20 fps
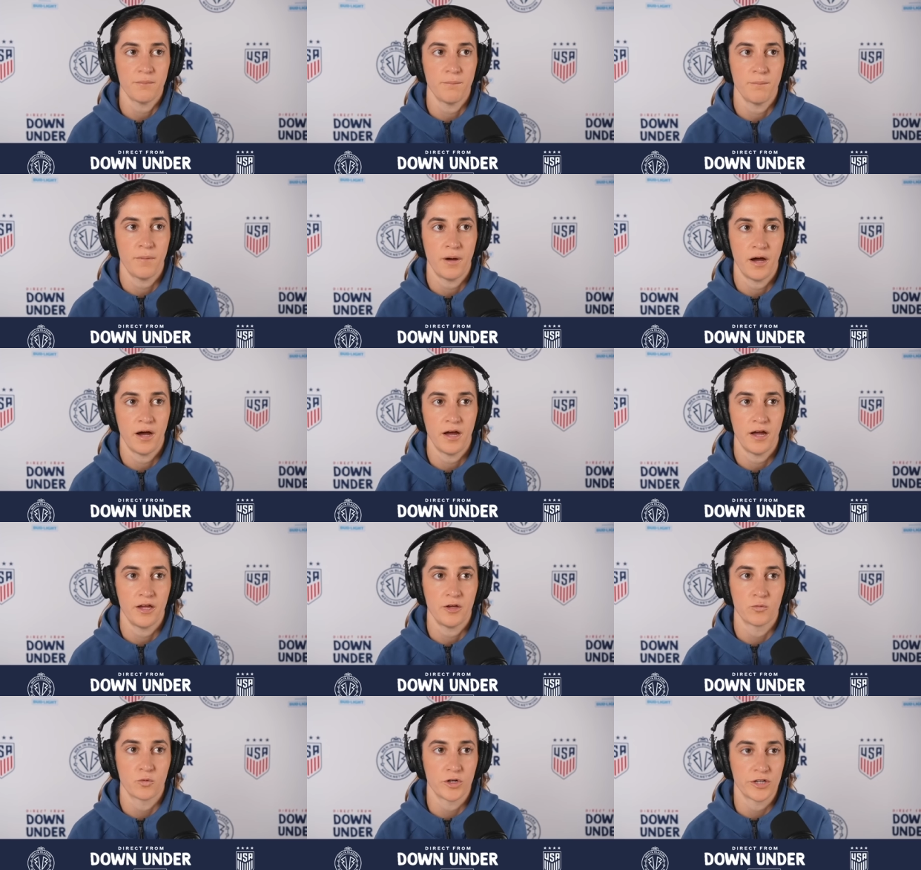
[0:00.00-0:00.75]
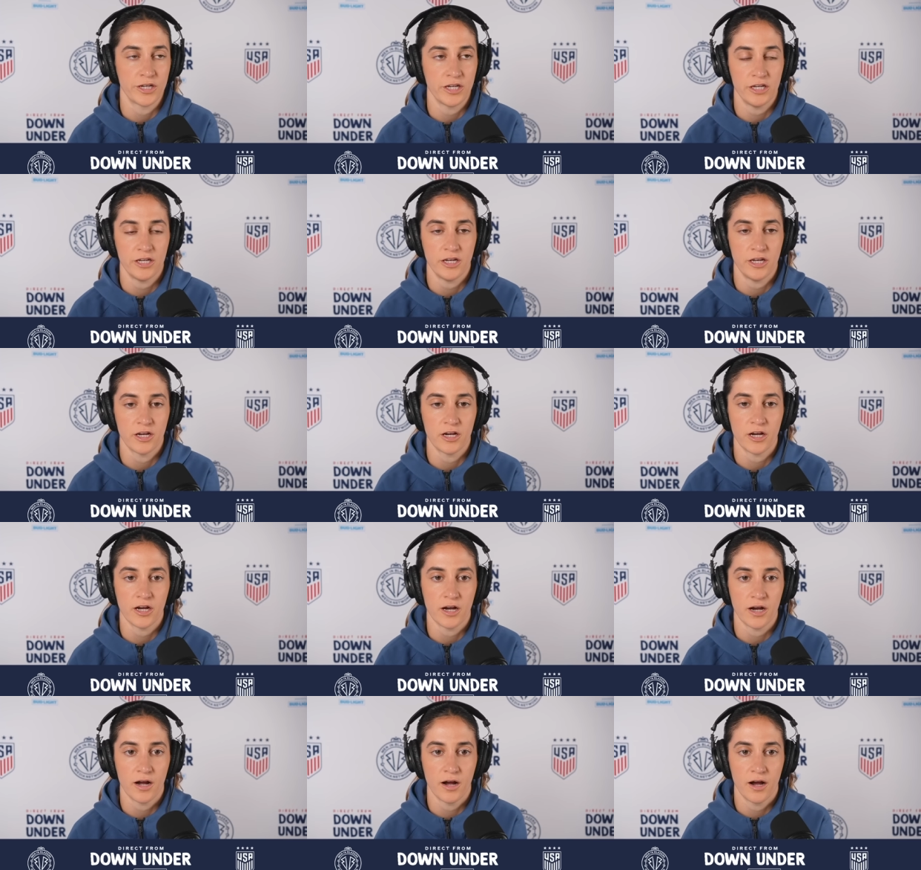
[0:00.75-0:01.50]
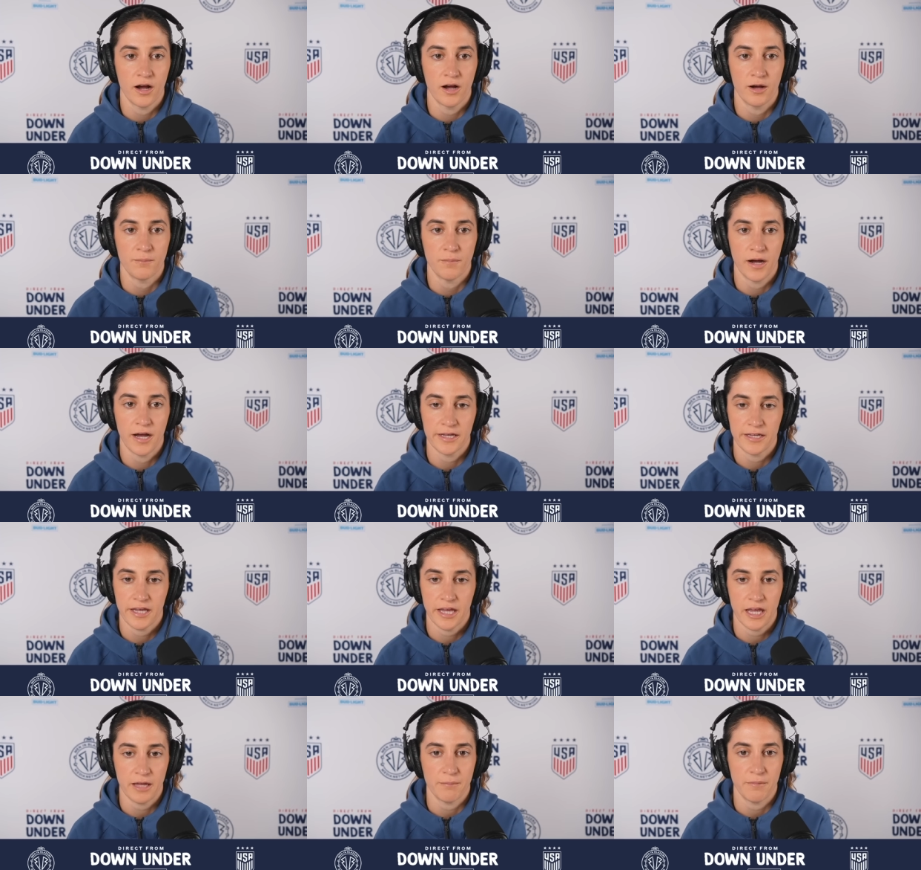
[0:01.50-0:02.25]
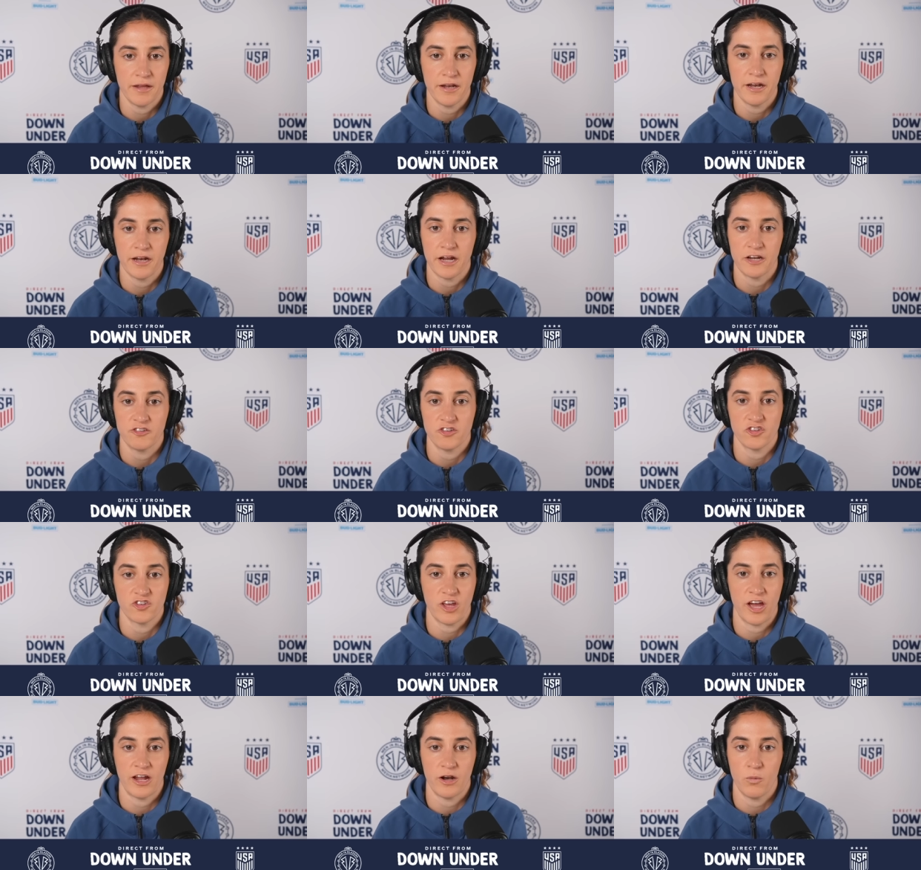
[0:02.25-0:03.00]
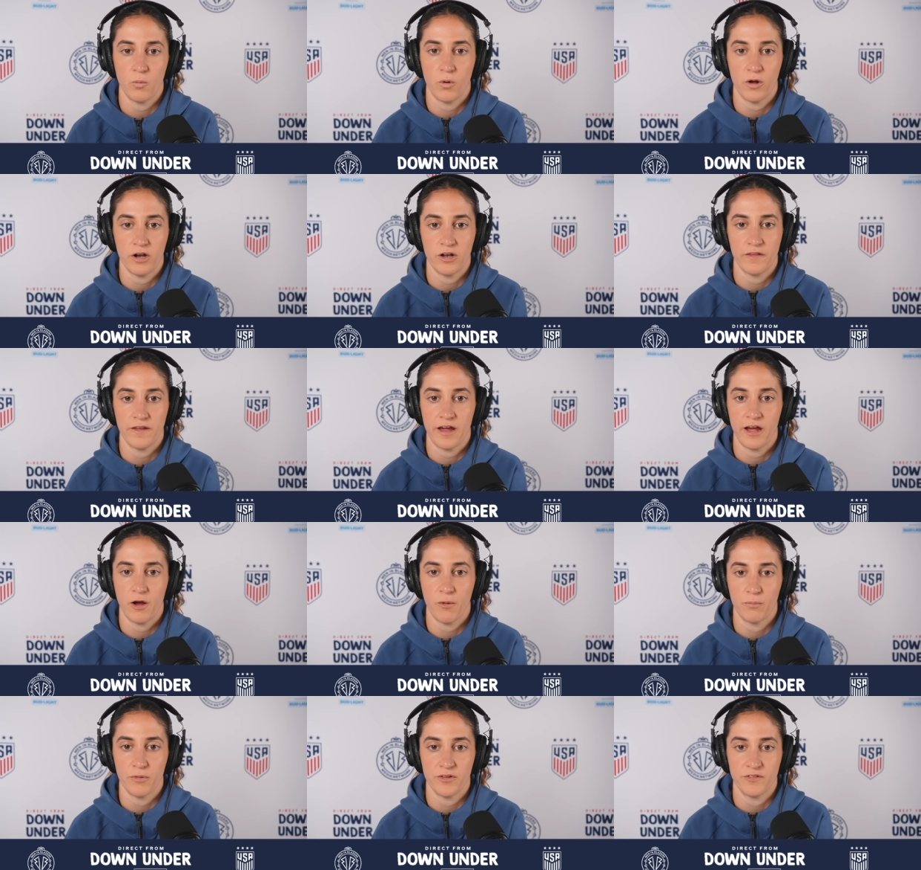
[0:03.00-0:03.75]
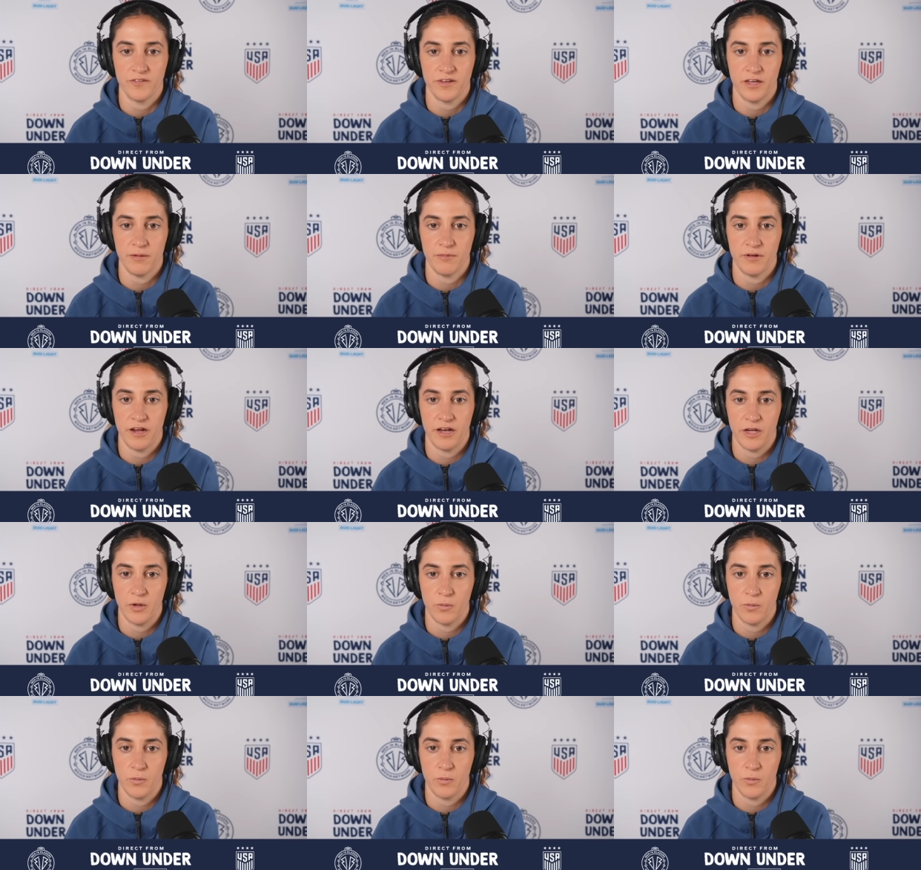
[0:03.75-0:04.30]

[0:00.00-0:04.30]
My rookie year, um, I came in and I just kind of wanted to help the team in any